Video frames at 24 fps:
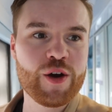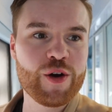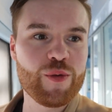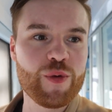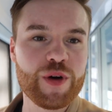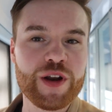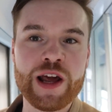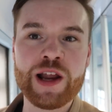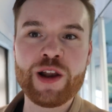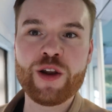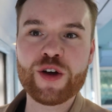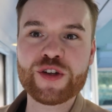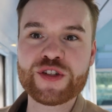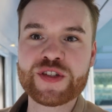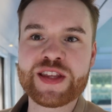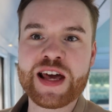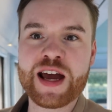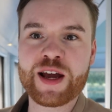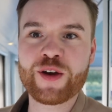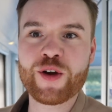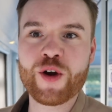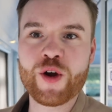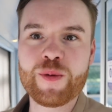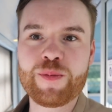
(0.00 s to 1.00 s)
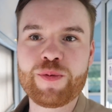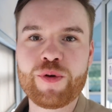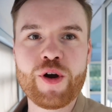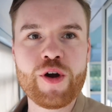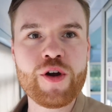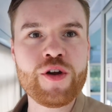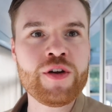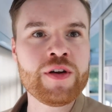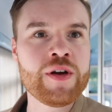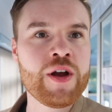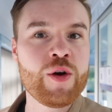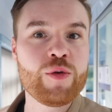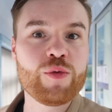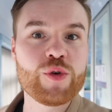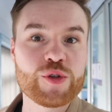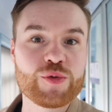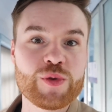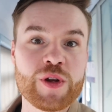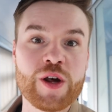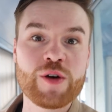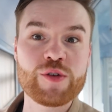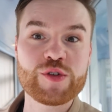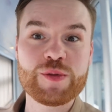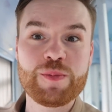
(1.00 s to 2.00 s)
when I lost that GoPro, was
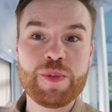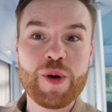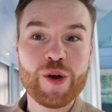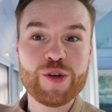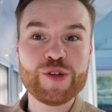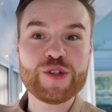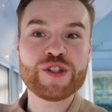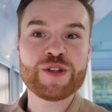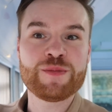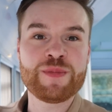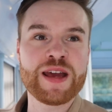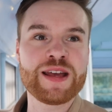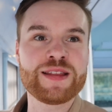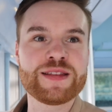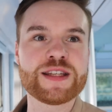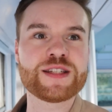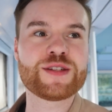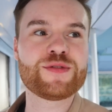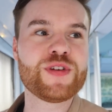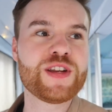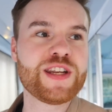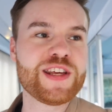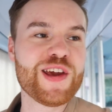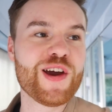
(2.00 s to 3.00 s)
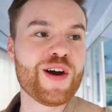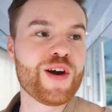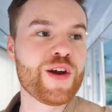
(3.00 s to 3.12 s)
when I was supposed to make this video,